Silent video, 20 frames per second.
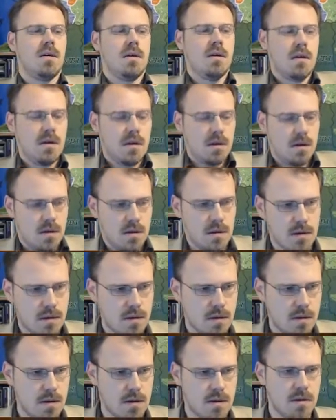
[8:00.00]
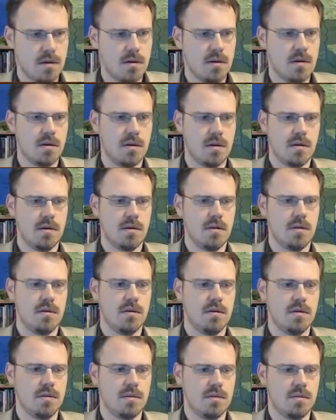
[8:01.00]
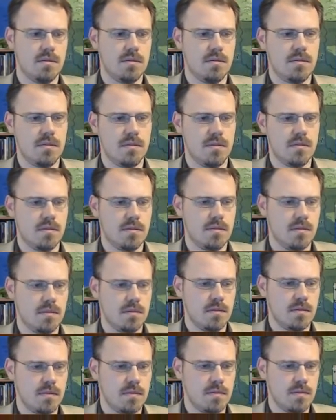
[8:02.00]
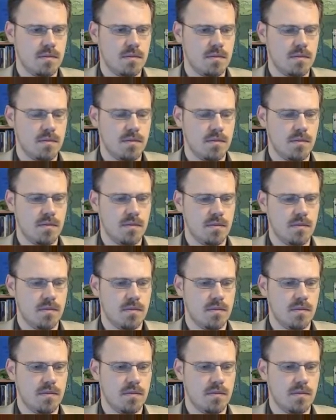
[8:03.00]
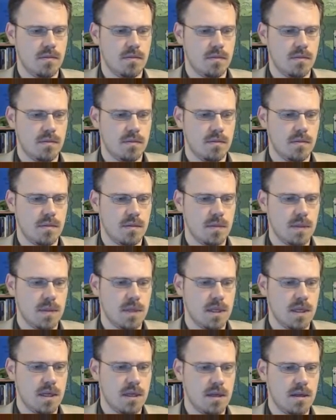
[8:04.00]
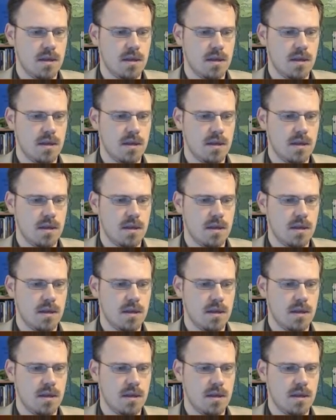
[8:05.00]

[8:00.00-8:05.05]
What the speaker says: Nothing is said.